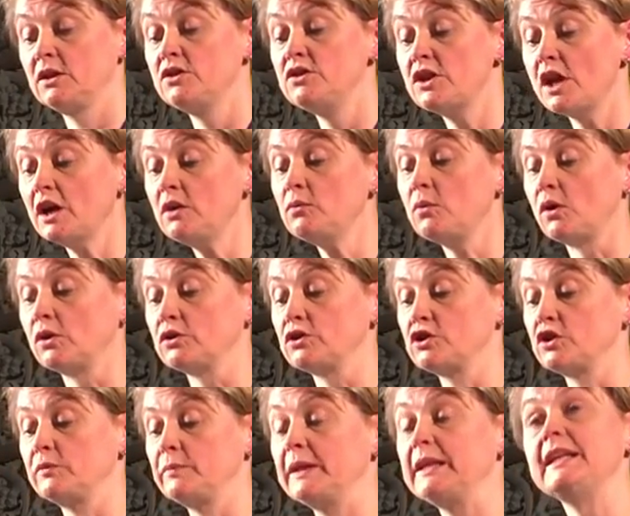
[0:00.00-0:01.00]
No one
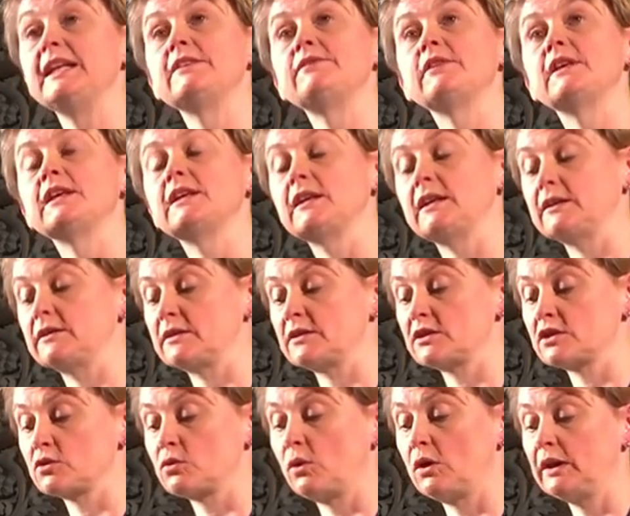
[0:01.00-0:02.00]
should be living in the
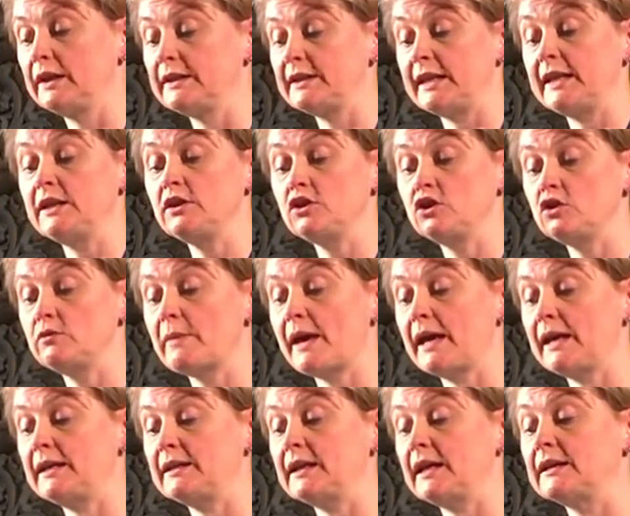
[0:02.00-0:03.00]
squalid,
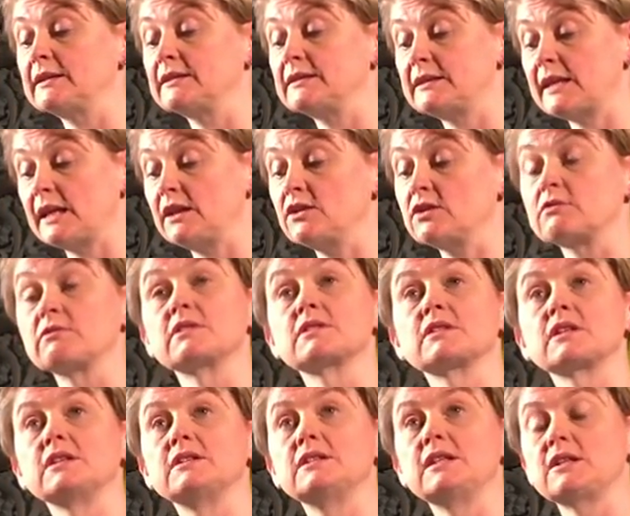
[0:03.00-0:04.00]
inhumane, and dangerous
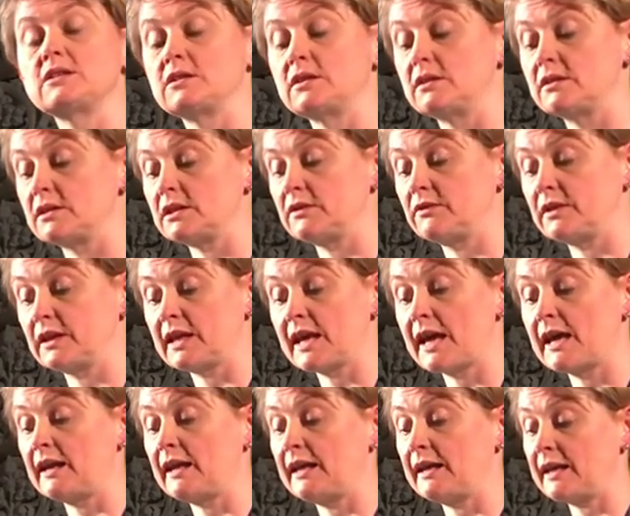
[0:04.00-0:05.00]
conditions of the
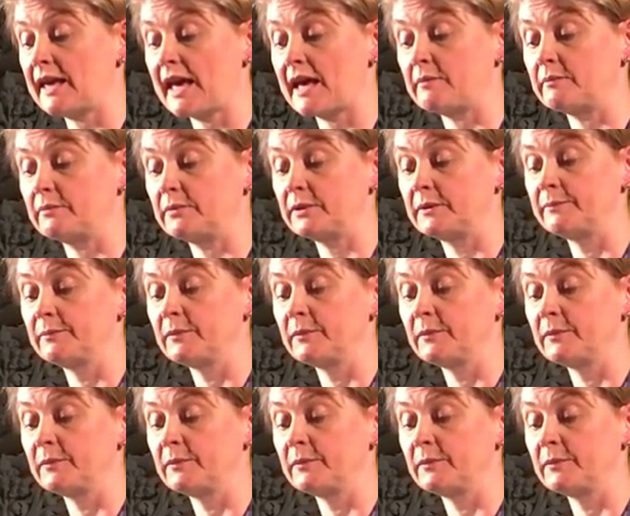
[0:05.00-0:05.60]
Calais camp.